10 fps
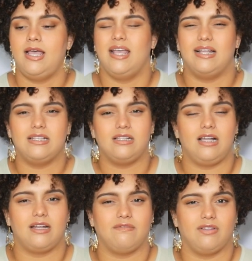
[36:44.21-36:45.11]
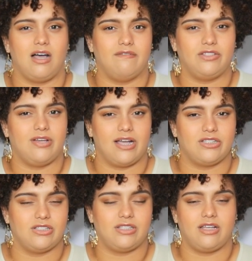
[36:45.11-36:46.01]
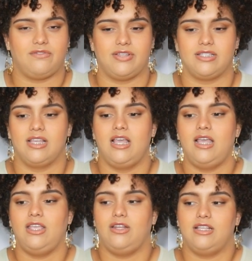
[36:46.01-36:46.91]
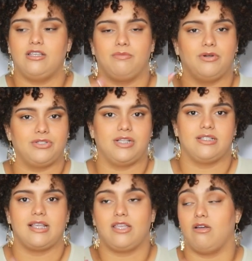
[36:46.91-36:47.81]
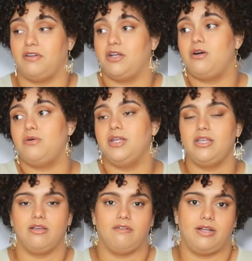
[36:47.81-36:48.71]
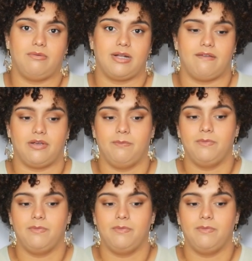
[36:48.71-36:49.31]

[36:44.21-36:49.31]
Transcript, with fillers: And that's a lot of law of attraction stuff is you need to approach things like you already own it, you already whatever.